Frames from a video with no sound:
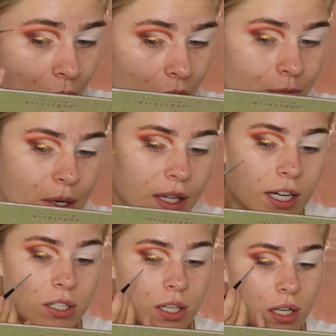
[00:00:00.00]
of my
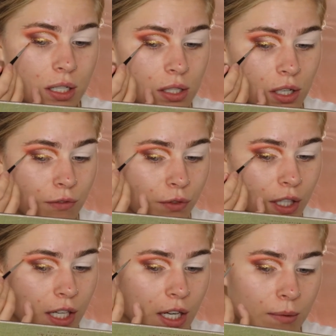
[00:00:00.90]
lash line and start
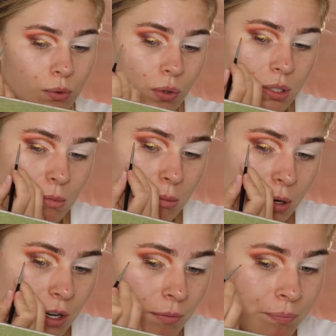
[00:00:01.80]
flicking it up towards my
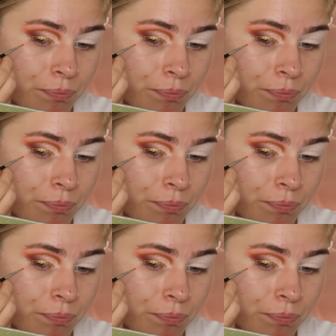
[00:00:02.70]
brow.